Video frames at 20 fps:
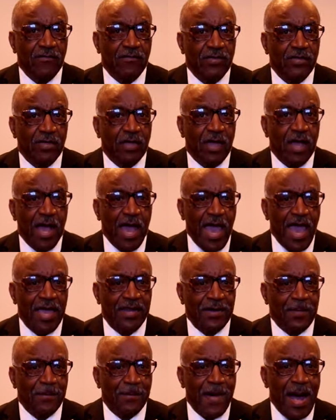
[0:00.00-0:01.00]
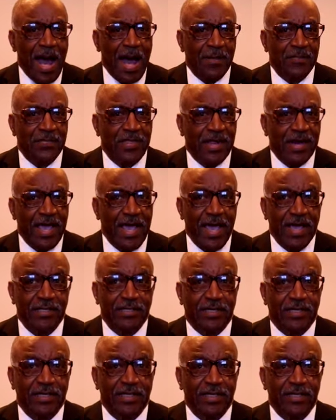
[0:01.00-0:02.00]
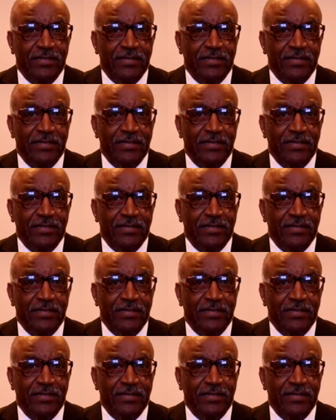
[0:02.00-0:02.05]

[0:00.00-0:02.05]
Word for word: I, I had a mop that I had to